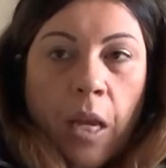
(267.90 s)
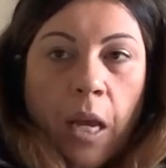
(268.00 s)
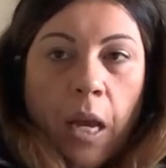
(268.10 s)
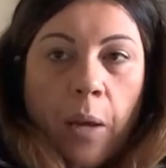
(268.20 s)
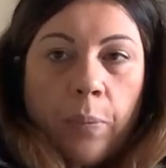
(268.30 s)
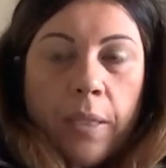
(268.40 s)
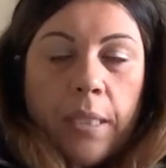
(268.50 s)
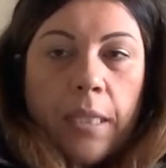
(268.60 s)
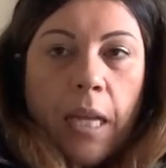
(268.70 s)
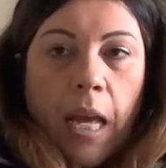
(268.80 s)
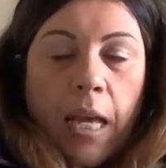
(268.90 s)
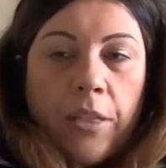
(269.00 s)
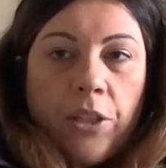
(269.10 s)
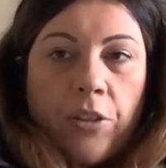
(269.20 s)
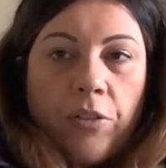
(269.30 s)
And we
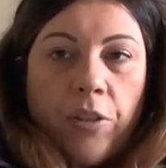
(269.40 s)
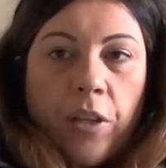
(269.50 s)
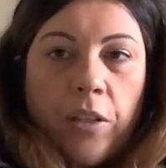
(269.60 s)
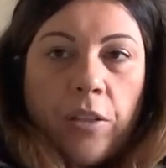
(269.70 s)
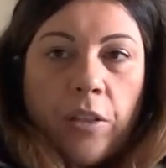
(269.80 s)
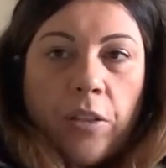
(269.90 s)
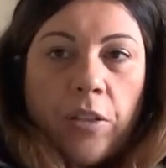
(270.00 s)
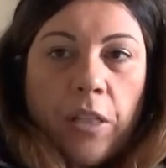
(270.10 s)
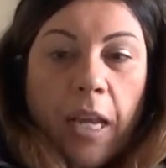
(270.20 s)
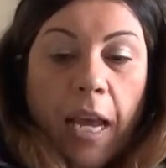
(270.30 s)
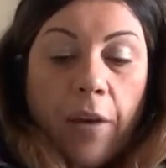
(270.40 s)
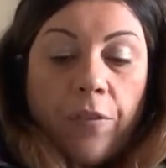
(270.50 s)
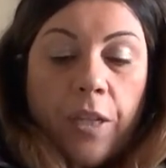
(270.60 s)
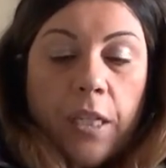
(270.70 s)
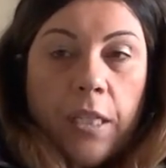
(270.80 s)
said that they have
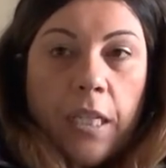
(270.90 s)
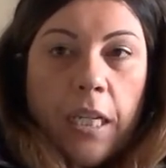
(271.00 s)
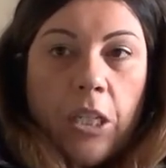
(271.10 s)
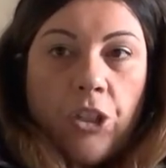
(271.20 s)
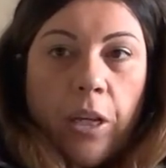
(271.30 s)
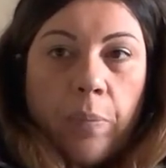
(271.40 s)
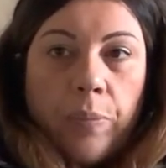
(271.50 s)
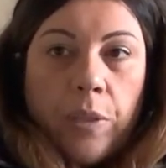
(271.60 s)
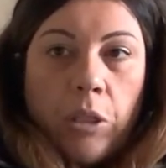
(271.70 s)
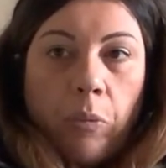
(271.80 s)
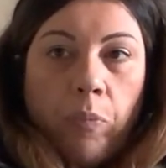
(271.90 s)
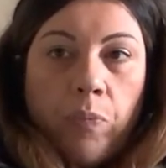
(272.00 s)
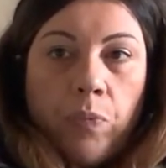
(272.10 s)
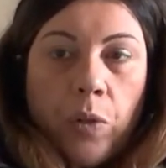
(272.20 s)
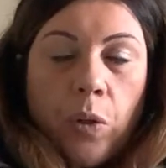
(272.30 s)
these in Egypt
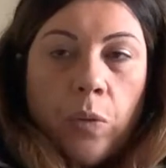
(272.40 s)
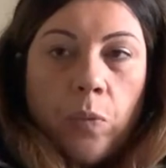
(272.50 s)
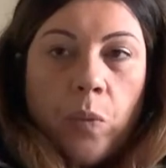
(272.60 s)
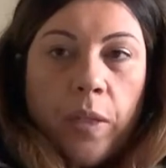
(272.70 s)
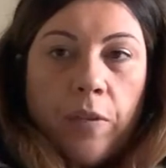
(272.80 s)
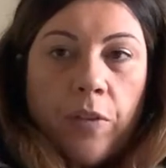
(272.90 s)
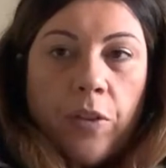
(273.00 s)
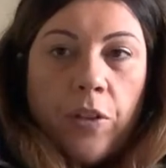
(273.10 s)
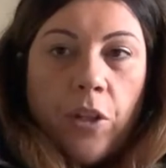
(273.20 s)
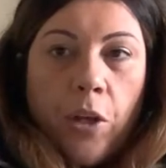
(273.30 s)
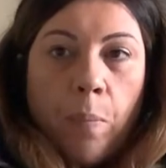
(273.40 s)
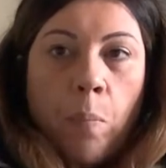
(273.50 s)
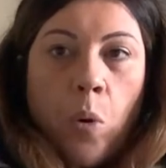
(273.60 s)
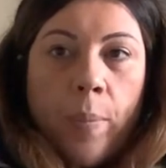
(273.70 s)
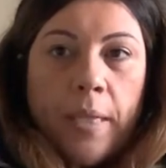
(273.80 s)
with the
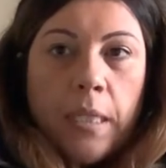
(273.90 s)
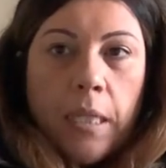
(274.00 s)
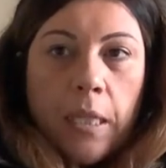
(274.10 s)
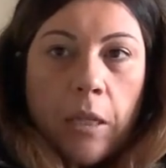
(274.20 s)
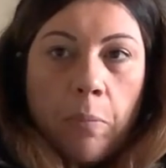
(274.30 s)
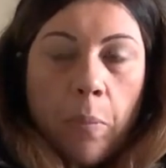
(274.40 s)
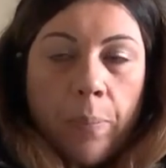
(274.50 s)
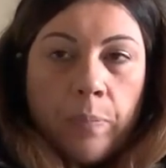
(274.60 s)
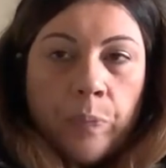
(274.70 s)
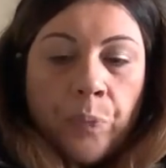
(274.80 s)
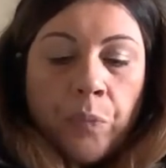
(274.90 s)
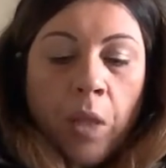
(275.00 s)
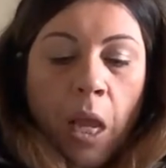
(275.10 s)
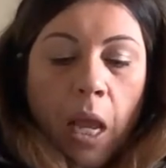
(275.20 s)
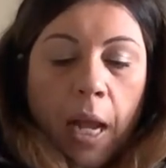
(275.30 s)
mummies in them.
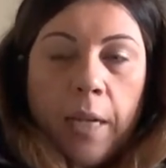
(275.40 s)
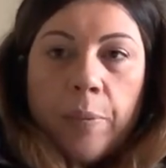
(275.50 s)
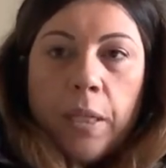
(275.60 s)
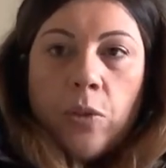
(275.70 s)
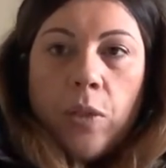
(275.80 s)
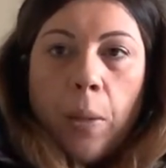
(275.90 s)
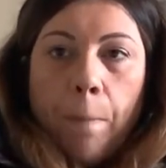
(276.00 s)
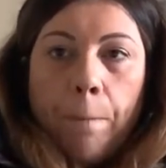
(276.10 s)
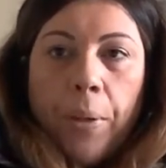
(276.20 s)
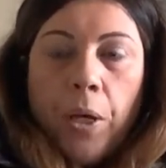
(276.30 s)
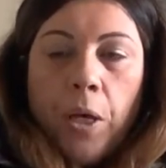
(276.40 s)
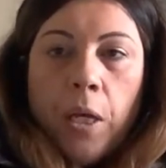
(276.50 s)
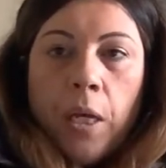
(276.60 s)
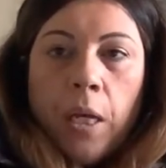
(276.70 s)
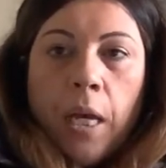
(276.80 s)
And it begins with a P,
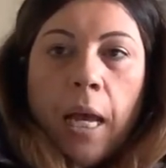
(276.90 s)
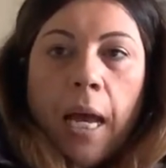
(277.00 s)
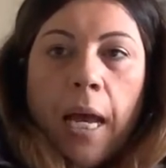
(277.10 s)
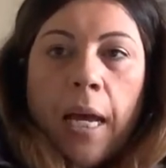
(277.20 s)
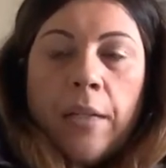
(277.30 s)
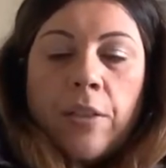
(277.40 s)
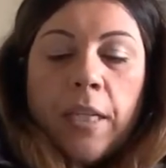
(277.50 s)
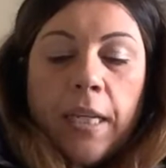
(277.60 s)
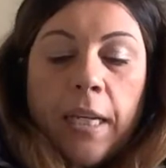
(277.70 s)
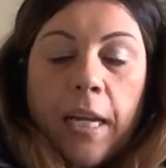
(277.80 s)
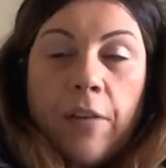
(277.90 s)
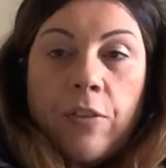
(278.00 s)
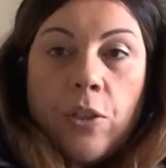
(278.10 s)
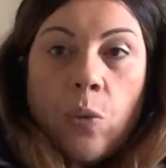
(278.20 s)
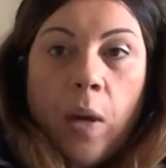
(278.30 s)
and it can have a
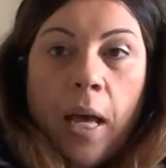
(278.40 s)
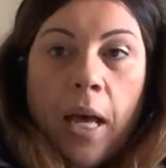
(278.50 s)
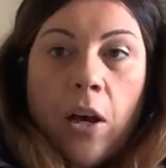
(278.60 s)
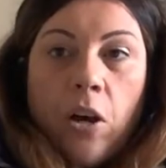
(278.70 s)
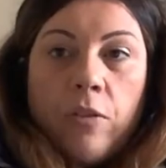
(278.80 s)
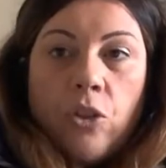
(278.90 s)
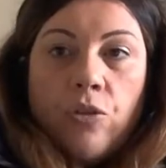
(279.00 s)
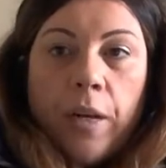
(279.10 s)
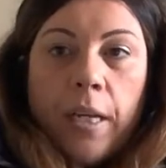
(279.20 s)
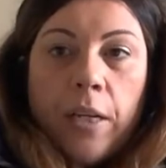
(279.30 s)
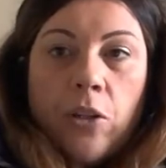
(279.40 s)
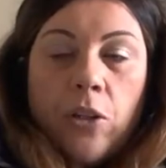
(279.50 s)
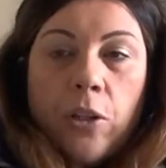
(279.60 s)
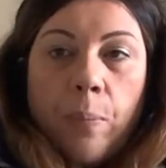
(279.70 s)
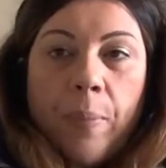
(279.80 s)
square or a
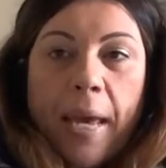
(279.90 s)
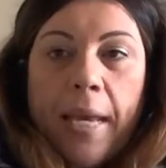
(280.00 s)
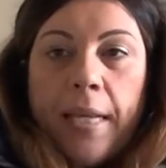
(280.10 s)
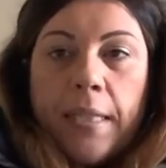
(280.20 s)
triangle base.